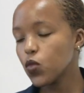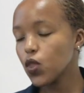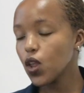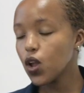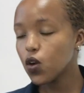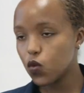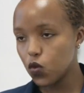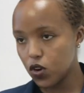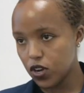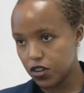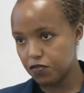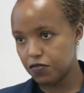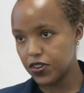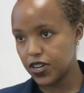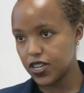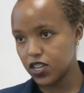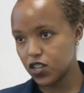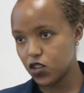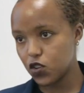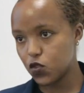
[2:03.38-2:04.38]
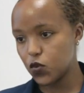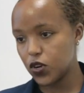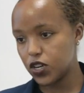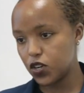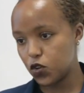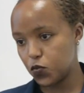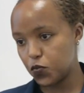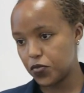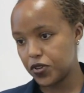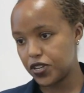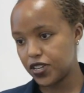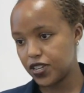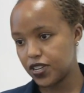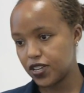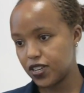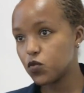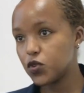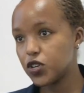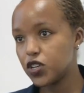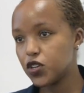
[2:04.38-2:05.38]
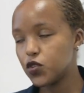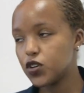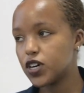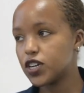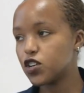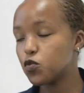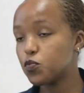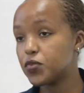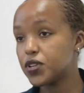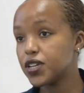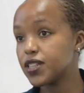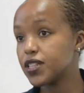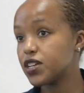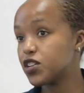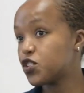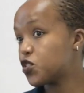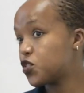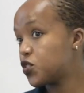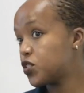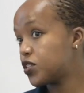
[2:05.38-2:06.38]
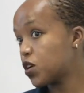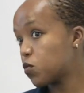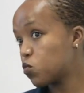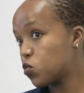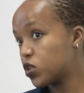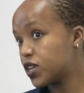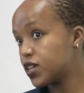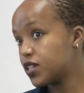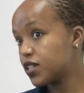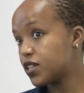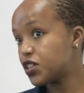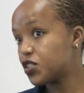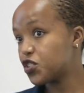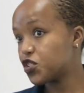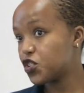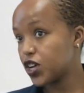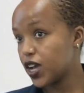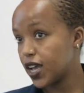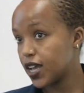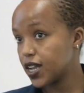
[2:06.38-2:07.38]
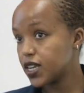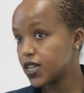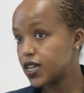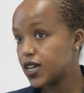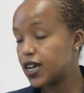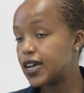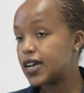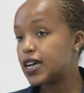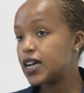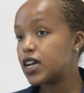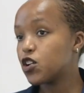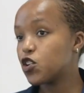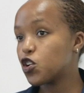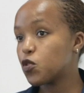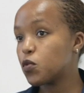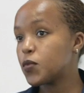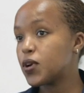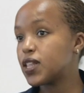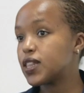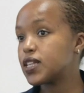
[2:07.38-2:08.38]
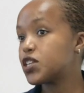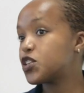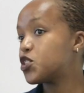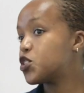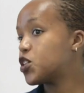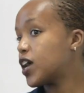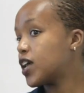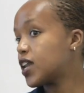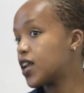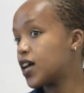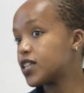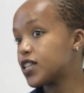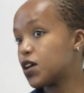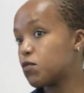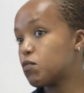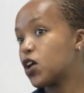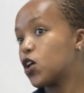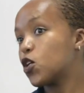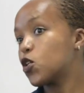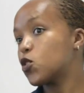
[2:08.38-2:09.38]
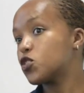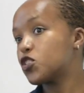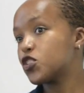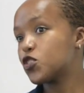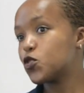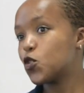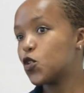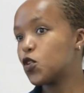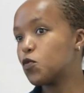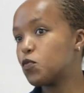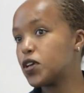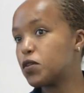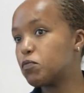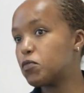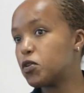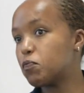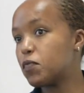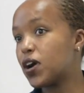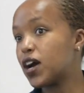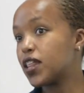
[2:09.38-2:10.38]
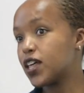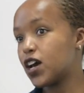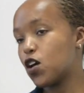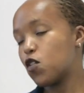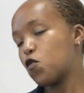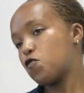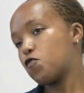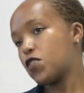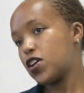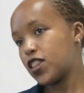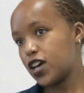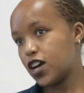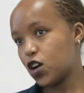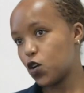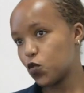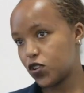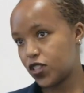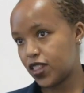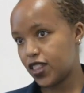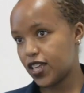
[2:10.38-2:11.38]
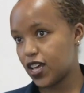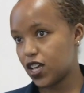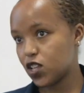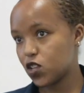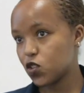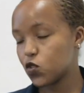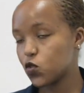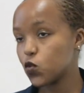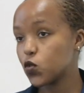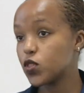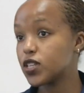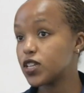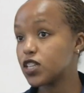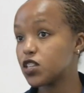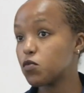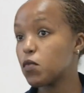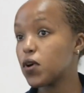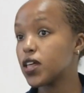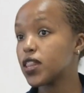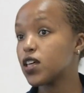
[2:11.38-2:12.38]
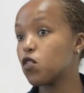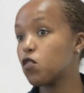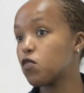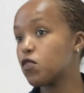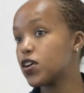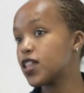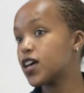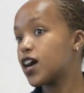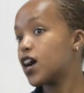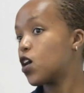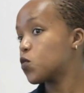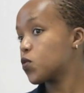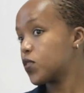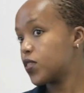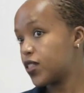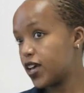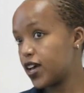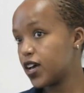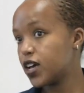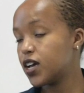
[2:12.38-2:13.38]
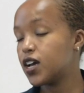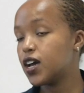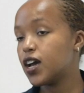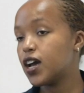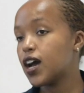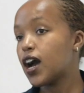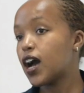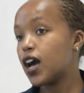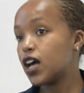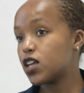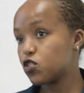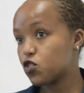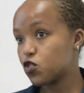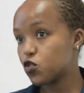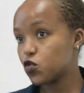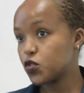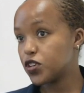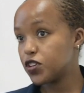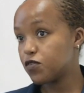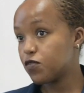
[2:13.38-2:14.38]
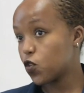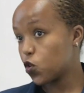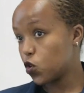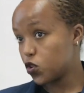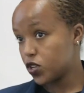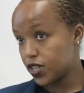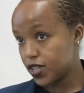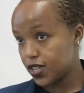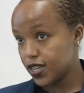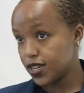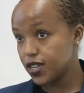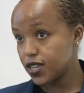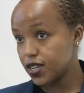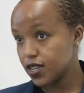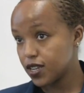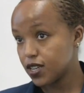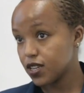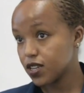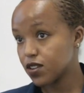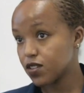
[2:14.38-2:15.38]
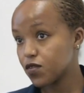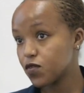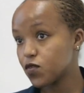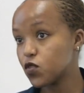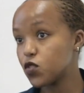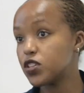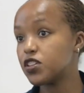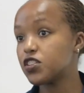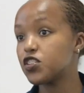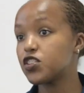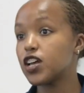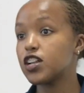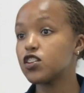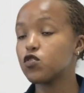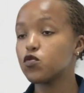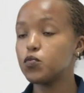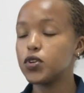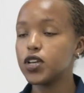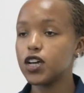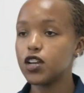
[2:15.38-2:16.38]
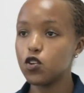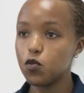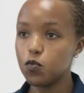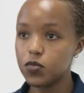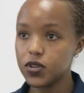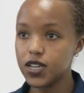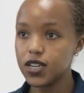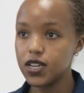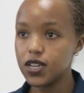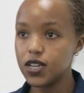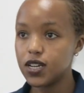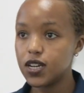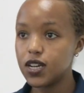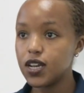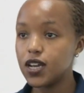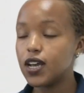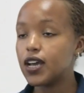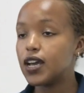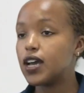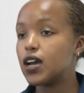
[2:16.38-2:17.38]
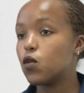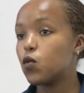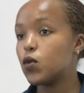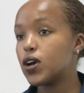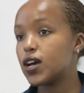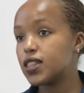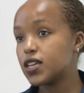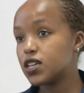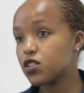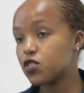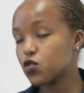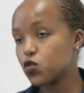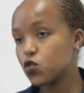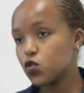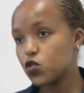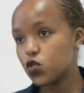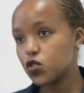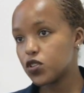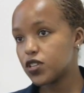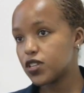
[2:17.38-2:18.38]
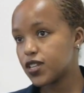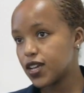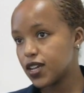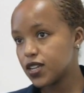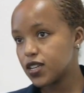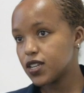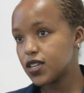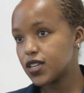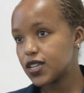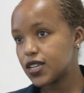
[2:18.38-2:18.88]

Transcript: qualify to adopt. When you are adopting someone else's child, remember this child has a biological maybe mother or father out there. So this mother or father out there has to give consent for this child to be adopted. Where there is no consent,